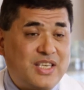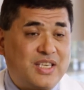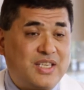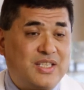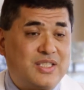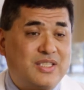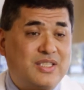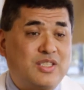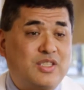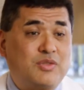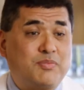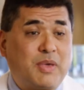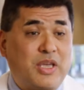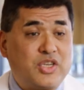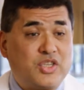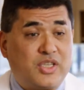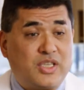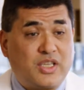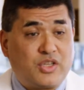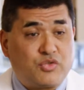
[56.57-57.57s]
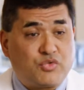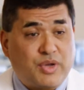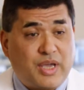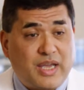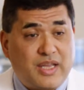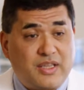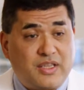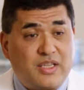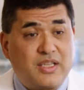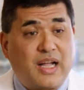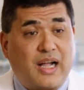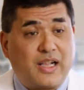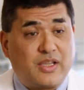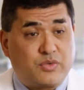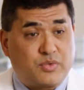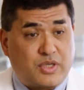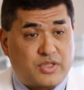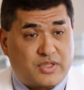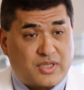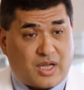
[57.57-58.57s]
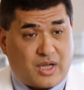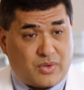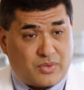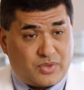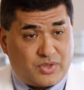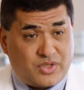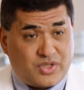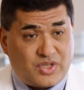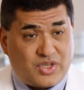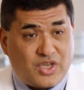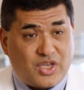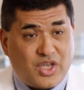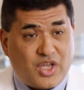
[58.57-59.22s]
is specially trained in ultrasound.